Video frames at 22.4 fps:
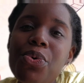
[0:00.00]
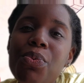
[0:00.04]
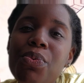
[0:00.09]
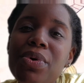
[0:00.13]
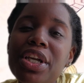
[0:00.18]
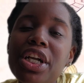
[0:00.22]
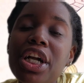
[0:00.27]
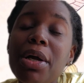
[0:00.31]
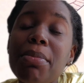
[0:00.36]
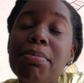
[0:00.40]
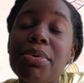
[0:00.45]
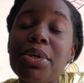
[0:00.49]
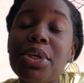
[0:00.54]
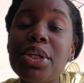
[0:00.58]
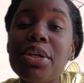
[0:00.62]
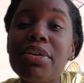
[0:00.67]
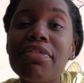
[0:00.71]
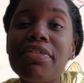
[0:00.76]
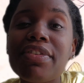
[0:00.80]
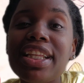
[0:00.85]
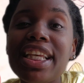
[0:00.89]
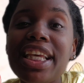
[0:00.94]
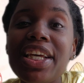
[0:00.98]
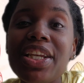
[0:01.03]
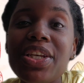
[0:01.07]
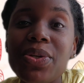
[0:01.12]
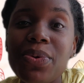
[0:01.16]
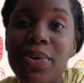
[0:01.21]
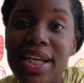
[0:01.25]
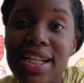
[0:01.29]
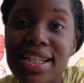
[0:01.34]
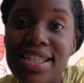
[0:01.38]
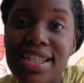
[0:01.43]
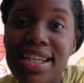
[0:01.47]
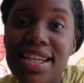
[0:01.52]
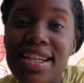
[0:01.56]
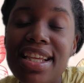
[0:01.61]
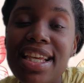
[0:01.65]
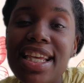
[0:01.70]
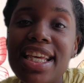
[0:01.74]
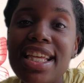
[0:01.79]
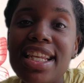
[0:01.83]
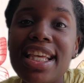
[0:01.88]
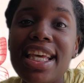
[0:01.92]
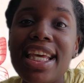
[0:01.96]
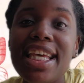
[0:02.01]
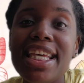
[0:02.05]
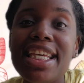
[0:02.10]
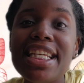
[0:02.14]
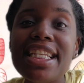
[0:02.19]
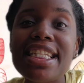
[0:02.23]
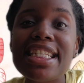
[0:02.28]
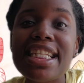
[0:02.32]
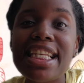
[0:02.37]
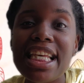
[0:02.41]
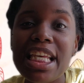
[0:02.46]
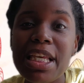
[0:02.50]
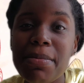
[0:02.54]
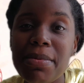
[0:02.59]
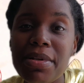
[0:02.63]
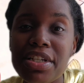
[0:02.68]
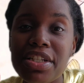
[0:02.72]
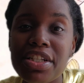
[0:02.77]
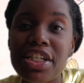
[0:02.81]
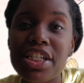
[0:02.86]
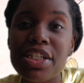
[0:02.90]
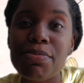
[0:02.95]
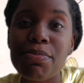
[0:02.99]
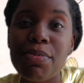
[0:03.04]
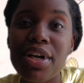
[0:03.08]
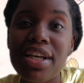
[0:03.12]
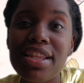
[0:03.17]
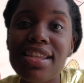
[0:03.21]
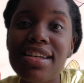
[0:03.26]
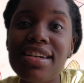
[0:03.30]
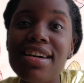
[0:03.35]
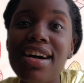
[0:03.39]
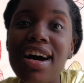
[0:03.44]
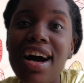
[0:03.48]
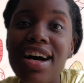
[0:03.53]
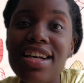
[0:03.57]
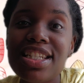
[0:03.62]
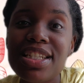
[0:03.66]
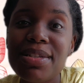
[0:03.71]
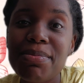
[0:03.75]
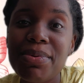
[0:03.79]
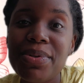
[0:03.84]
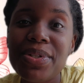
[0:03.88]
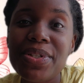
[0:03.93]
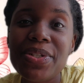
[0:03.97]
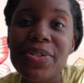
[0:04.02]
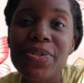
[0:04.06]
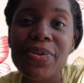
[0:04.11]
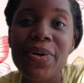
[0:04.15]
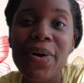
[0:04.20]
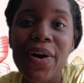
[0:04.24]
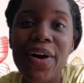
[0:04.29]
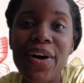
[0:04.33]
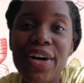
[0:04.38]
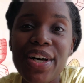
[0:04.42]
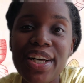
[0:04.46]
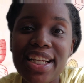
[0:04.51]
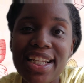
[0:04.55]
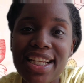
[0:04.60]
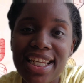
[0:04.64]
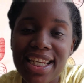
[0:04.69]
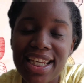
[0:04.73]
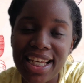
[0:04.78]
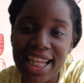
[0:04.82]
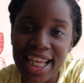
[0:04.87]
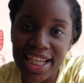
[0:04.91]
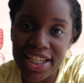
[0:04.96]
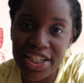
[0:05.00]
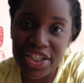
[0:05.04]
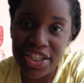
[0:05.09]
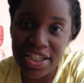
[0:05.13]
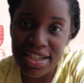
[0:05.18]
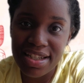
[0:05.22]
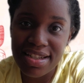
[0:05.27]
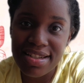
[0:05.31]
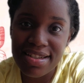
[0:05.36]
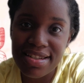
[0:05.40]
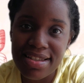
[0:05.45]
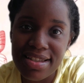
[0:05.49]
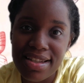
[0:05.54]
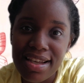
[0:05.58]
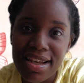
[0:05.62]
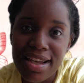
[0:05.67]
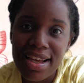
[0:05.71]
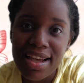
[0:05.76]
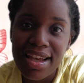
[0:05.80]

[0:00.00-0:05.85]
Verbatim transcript: We are beautifully anointed in His image to spread the gospel to all nations.